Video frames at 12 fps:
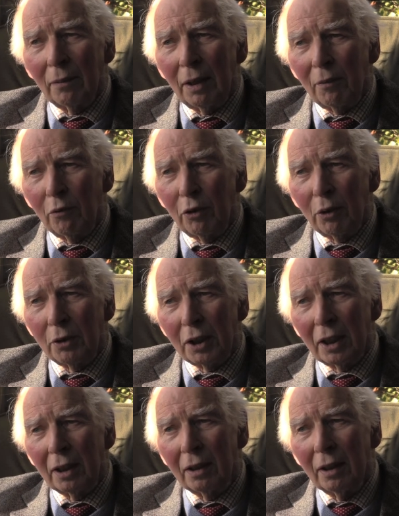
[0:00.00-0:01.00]

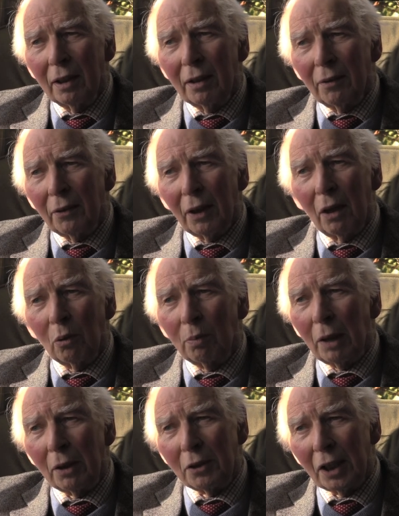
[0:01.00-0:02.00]
infusing the whole
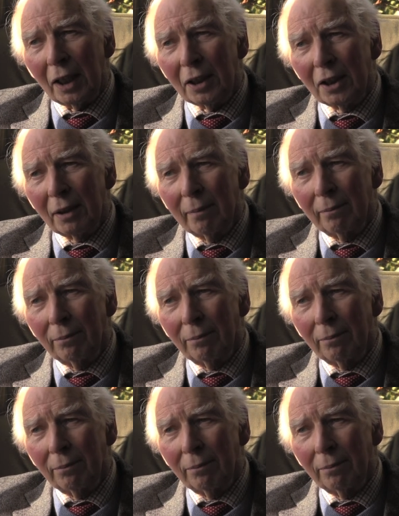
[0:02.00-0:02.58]
process.